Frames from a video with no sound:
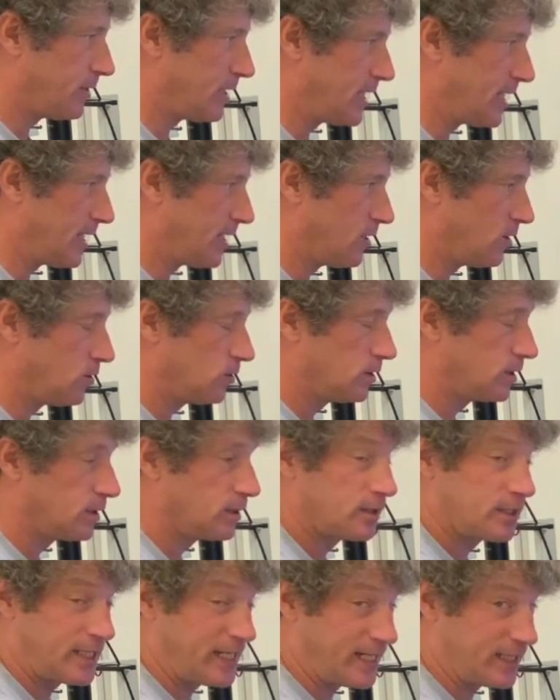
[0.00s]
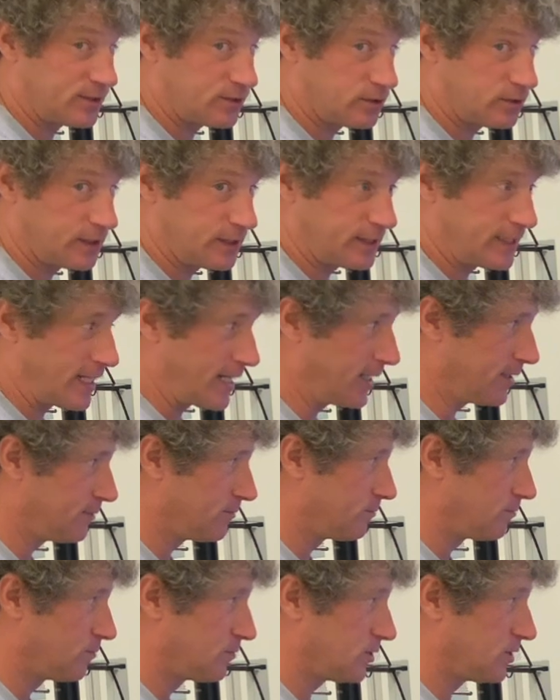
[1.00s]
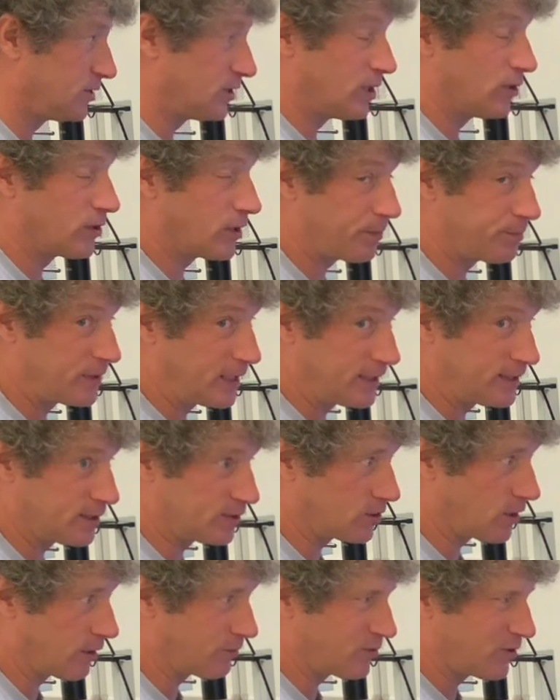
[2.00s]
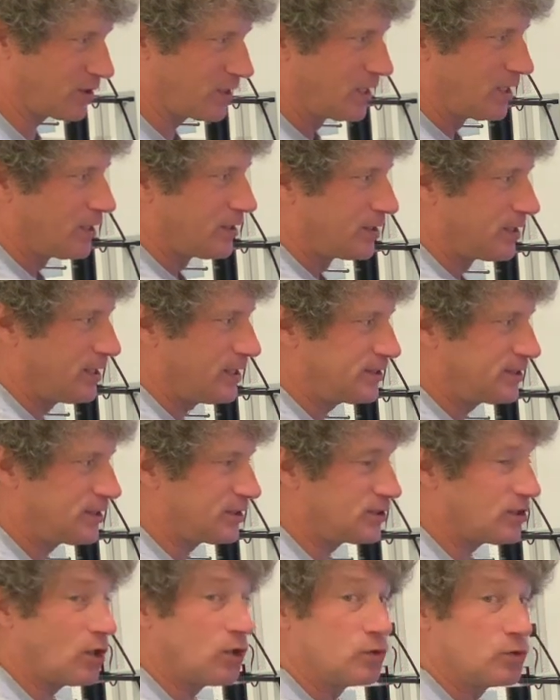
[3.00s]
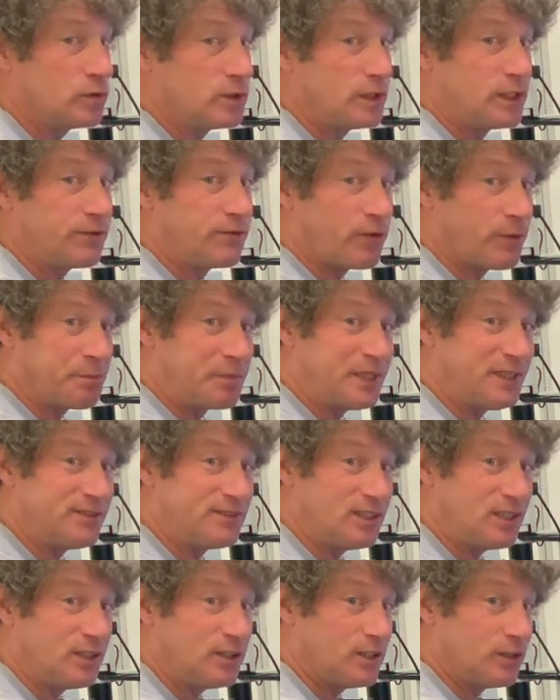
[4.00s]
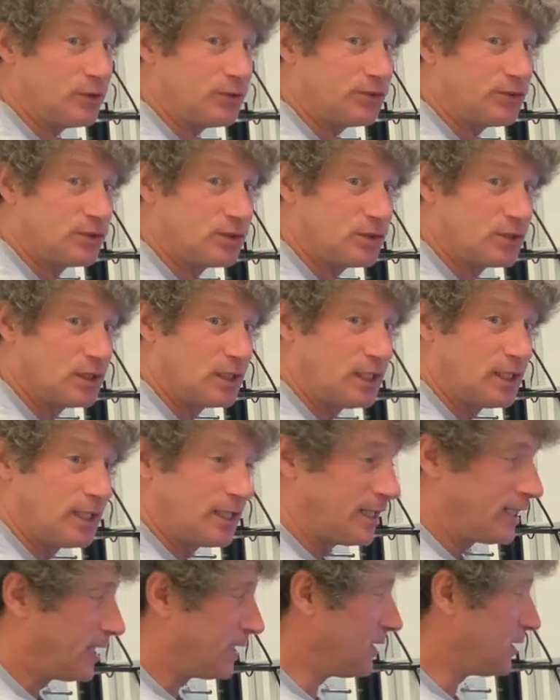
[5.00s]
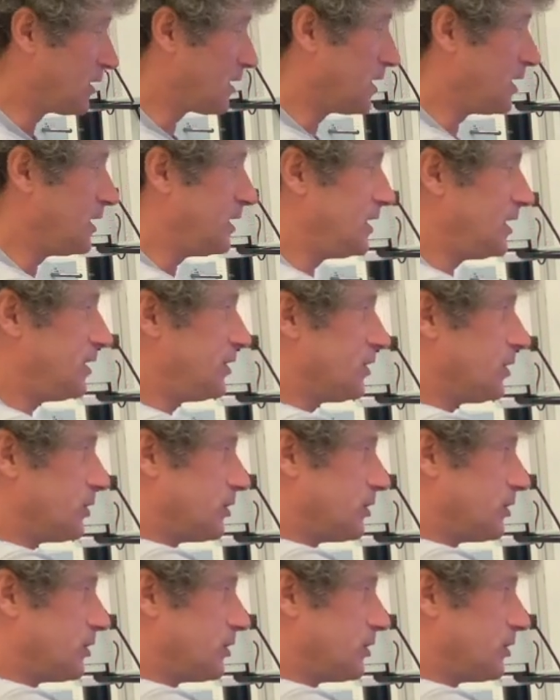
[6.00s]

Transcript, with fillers: now canceling that. So don't update this offer. This is only for PC use, and you're gonna need your